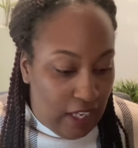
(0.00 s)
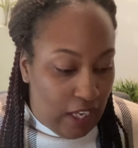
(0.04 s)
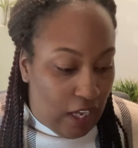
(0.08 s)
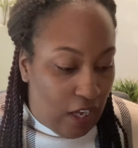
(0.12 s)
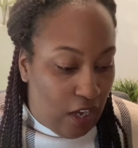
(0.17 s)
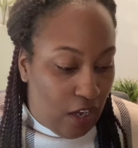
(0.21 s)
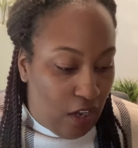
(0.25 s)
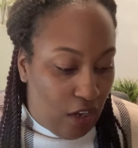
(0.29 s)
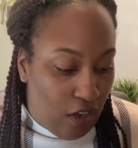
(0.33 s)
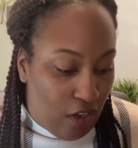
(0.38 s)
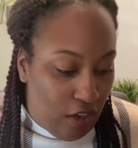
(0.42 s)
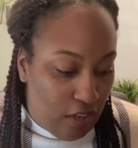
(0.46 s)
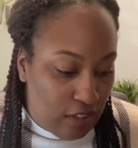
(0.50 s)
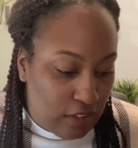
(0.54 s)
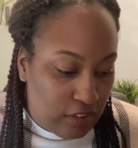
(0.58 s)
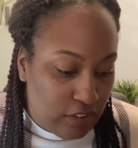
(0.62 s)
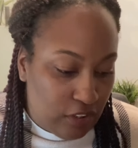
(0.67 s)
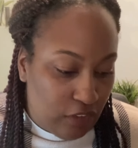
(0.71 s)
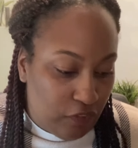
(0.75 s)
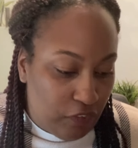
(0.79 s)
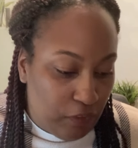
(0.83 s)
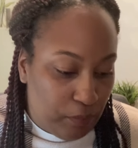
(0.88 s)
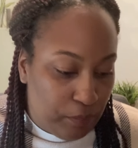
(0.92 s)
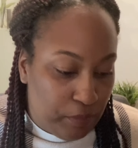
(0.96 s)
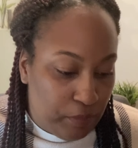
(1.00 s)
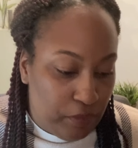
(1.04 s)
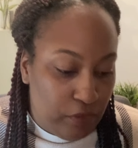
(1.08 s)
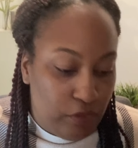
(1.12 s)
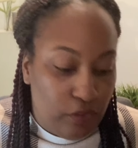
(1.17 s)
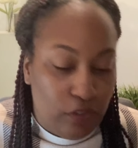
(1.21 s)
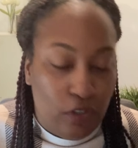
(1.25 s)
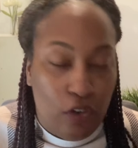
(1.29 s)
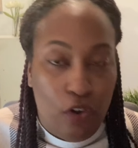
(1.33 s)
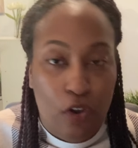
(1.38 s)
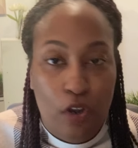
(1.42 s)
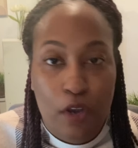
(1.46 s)
I also
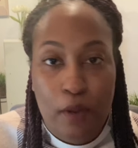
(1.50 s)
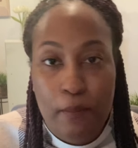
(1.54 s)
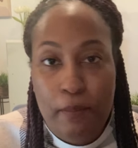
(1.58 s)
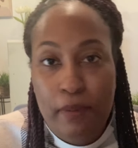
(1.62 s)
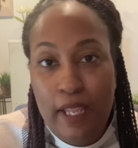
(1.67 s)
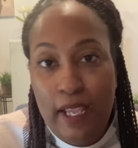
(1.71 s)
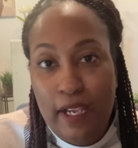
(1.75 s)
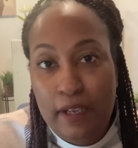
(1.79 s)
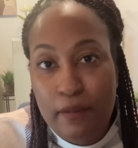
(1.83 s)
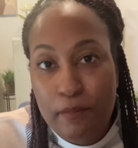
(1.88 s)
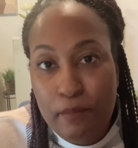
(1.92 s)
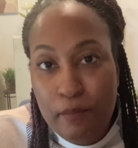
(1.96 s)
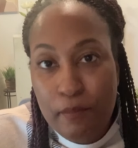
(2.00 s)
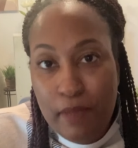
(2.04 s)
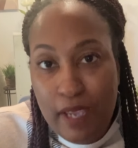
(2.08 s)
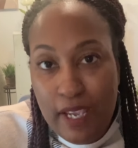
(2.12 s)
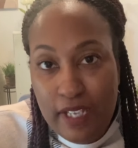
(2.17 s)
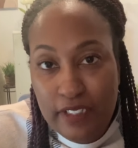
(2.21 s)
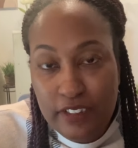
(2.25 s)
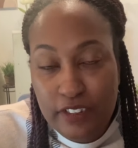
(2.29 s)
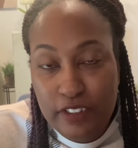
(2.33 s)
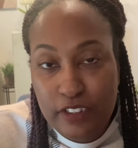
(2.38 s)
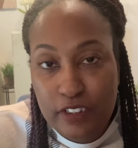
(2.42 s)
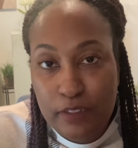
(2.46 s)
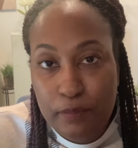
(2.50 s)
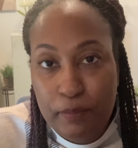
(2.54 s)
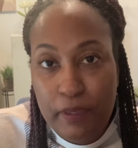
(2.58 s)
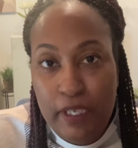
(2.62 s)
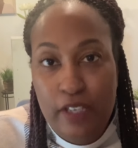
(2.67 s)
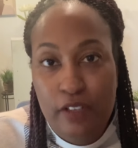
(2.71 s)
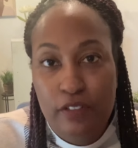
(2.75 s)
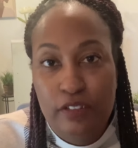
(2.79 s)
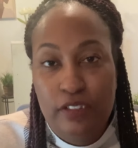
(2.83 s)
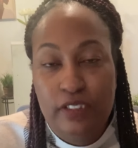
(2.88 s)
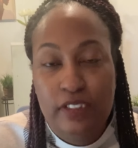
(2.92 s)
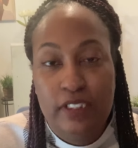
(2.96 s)
rebuke all black magic
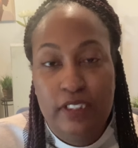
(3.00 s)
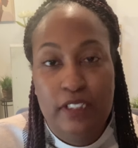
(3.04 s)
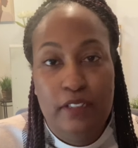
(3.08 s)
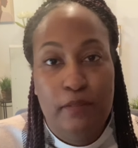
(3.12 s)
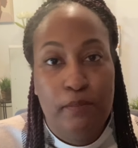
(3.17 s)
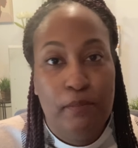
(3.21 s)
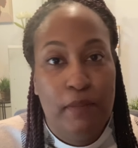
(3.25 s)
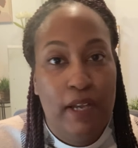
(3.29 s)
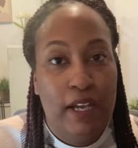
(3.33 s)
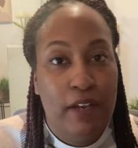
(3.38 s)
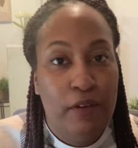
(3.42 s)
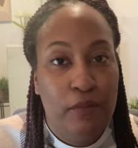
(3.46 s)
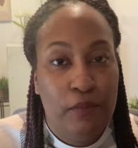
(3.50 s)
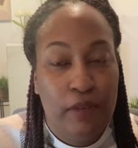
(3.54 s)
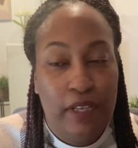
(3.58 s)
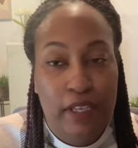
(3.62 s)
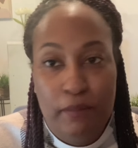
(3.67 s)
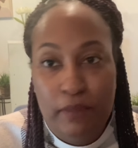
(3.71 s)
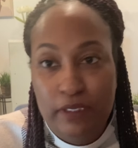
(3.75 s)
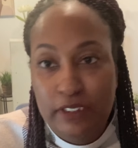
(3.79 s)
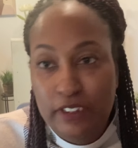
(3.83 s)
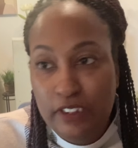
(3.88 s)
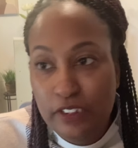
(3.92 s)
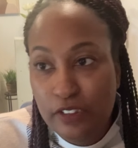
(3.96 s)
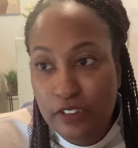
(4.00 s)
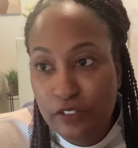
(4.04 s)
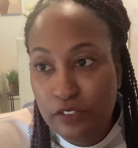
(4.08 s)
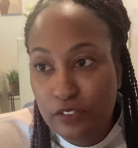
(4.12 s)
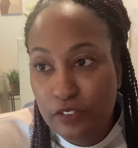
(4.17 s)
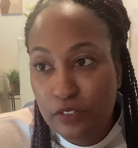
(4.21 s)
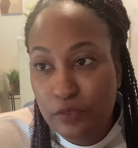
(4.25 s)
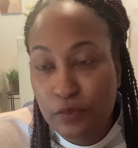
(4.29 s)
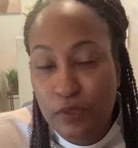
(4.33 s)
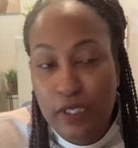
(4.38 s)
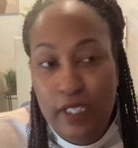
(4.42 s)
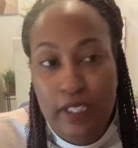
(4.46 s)
spells sent my way, my
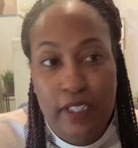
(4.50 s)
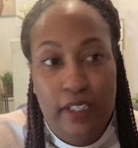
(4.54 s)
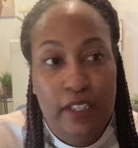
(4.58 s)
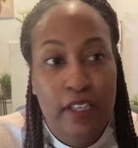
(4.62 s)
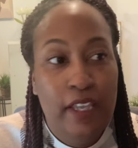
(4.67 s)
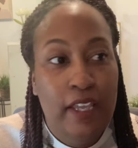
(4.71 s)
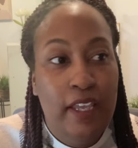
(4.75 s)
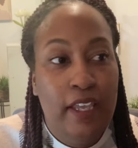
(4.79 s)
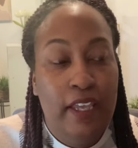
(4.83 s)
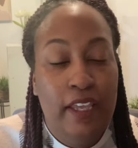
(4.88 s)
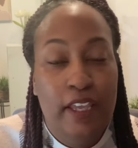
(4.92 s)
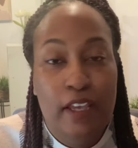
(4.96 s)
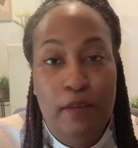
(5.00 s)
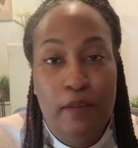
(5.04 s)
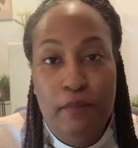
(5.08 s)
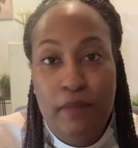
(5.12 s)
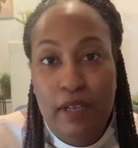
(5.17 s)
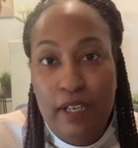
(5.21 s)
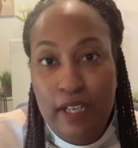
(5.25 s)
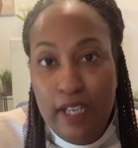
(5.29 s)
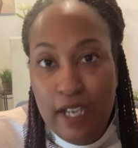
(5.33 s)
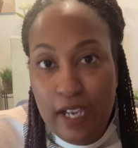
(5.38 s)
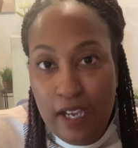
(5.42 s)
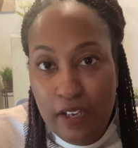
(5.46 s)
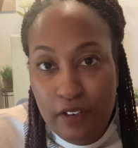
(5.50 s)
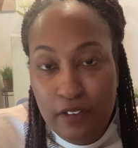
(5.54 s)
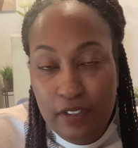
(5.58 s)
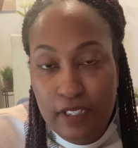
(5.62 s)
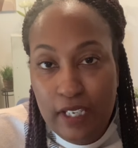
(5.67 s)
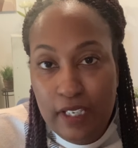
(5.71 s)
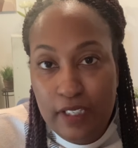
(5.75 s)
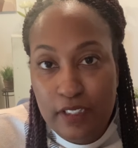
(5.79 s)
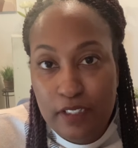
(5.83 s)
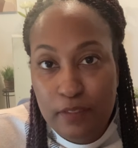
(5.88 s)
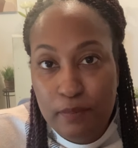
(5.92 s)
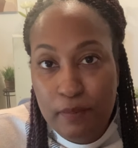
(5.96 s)
children's way, and my
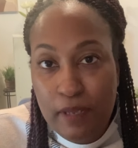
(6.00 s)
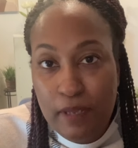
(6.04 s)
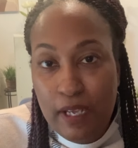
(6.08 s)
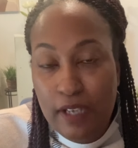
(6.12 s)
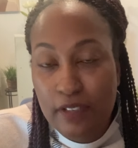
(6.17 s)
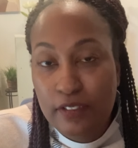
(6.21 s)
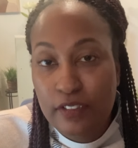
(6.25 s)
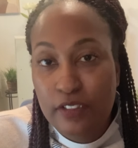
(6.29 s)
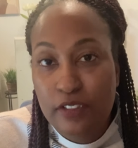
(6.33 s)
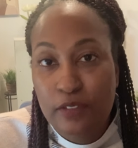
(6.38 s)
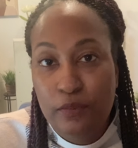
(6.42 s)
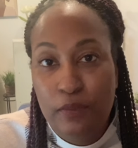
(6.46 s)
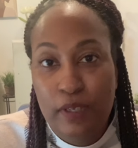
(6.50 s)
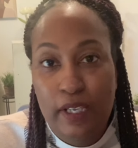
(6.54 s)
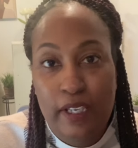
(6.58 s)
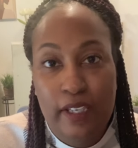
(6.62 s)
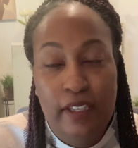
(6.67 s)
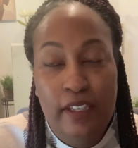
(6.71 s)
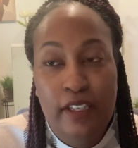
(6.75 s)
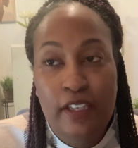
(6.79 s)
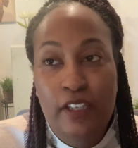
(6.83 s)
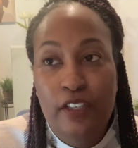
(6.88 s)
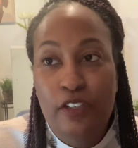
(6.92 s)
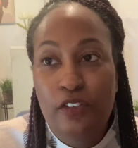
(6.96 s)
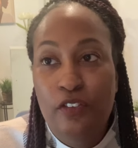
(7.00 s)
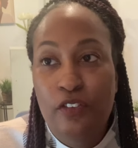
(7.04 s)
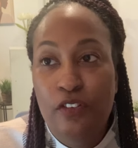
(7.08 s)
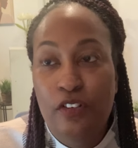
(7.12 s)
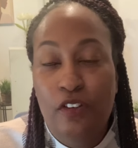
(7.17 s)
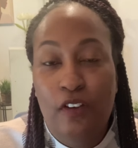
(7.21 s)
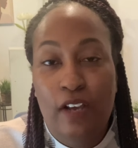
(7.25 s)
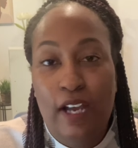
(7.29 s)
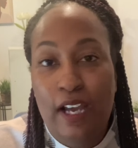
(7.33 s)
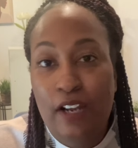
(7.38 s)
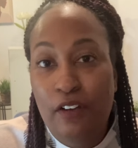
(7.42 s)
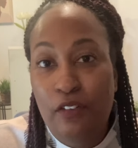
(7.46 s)
God-ordained spouse's way. You
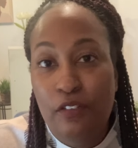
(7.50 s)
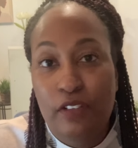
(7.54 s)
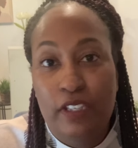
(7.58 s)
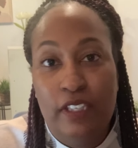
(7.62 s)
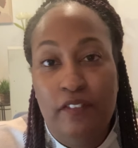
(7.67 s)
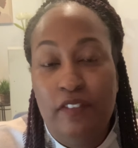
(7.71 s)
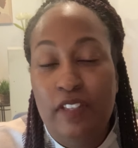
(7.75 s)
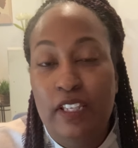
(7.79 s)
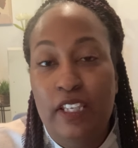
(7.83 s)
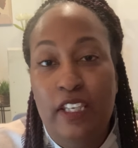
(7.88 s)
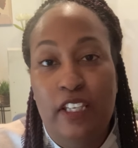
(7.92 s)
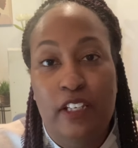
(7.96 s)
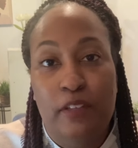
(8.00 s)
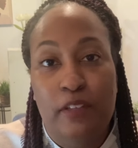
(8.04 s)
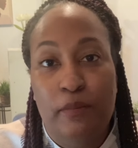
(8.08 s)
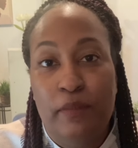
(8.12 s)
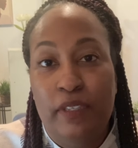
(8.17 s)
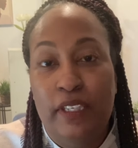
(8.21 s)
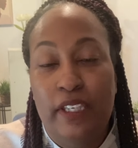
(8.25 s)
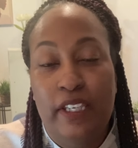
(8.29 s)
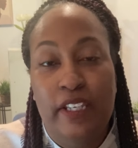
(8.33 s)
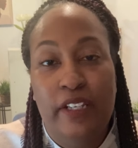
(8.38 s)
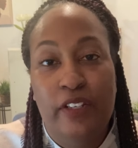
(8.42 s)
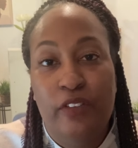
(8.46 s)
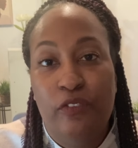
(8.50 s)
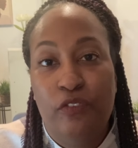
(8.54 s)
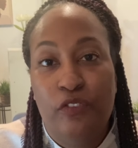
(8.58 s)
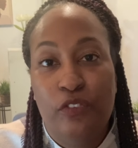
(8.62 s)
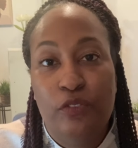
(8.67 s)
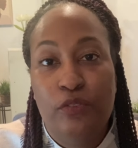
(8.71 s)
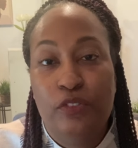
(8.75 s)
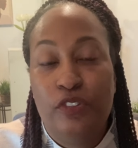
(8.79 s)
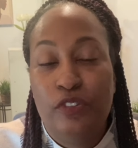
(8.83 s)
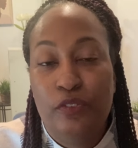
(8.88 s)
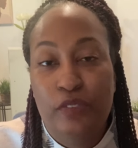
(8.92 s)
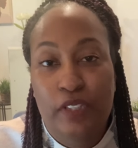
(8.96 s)
know, I don't give the enemy any
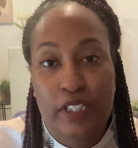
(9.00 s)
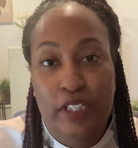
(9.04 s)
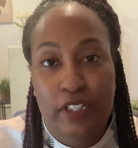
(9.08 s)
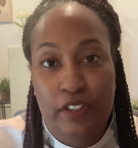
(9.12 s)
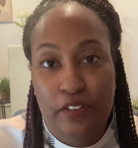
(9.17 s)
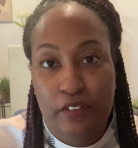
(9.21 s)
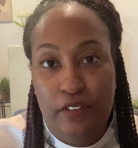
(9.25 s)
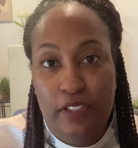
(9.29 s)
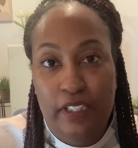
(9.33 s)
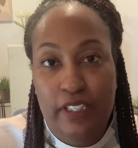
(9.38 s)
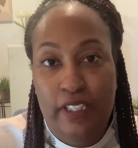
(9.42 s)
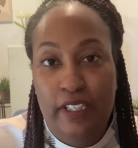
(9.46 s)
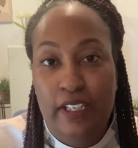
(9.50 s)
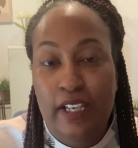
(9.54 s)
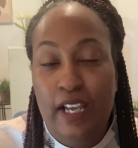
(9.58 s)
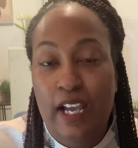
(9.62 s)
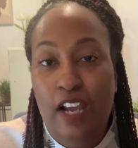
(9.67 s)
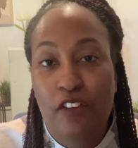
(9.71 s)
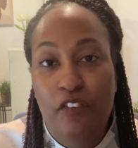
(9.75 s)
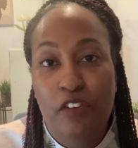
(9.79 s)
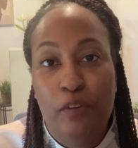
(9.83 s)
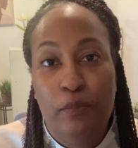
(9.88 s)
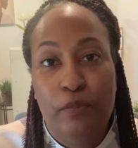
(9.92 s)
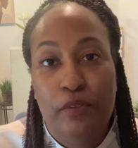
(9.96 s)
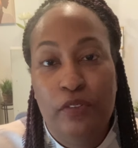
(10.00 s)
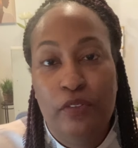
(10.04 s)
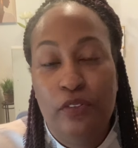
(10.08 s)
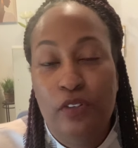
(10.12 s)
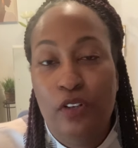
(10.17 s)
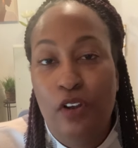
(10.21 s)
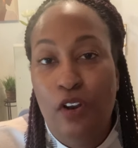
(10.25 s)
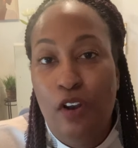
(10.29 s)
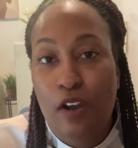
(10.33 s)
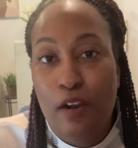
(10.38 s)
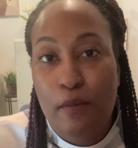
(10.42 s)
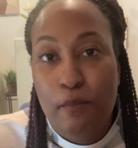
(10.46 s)
room to enter in. I rebuke
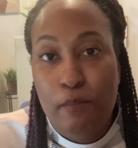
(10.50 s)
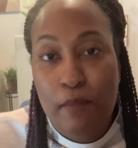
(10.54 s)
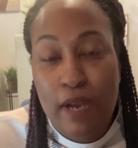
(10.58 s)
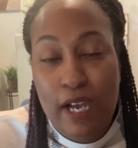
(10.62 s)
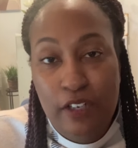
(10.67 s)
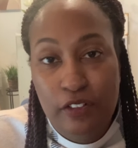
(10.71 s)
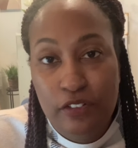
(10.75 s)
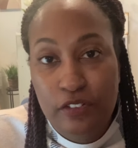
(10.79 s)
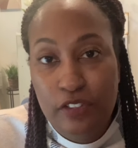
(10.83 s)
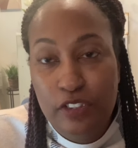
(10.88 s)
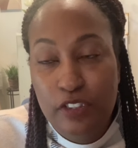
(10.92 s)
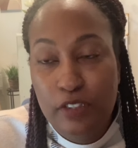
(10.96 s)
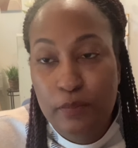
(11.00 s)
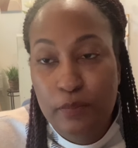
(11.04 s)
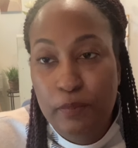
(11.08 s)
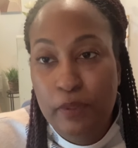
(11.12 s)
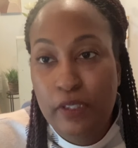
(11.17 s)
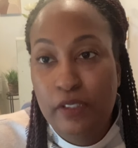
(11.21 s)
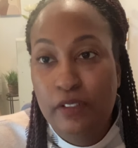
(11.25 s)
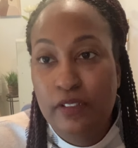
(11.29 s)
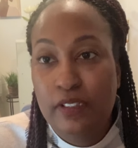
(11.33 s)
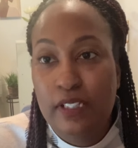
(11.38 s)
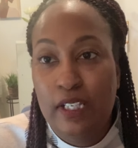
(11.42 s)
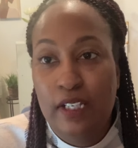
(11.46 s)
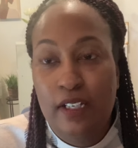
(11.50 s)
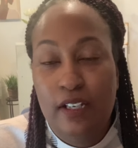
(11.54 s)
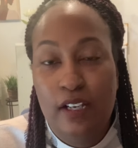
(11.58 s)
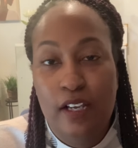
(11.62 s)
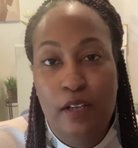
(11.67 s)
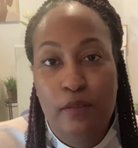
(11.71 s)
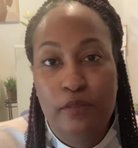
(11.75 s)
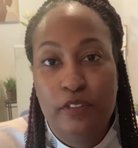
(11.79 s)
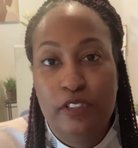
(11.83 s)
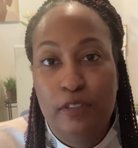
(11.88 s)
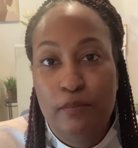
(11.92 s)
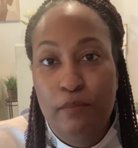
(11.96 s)
all monitoring spirits that
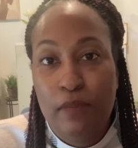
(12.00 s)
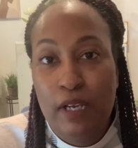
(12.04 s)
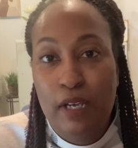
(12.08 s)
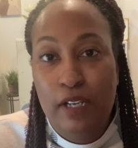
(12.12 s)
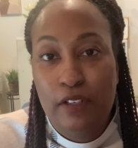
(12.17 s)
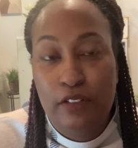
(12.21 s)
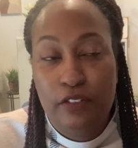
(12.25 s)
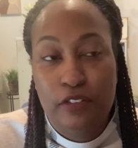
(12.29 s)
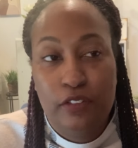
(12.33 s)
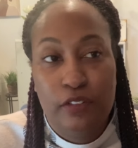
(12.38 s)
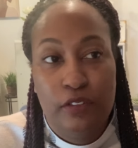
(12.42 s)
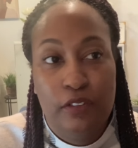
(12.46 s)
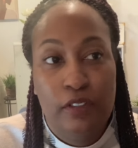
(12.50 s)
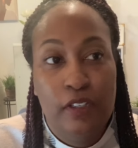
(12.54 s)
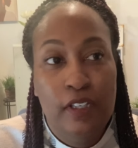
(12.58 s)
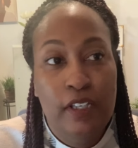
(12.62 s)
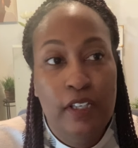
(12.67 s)
comes to monitor,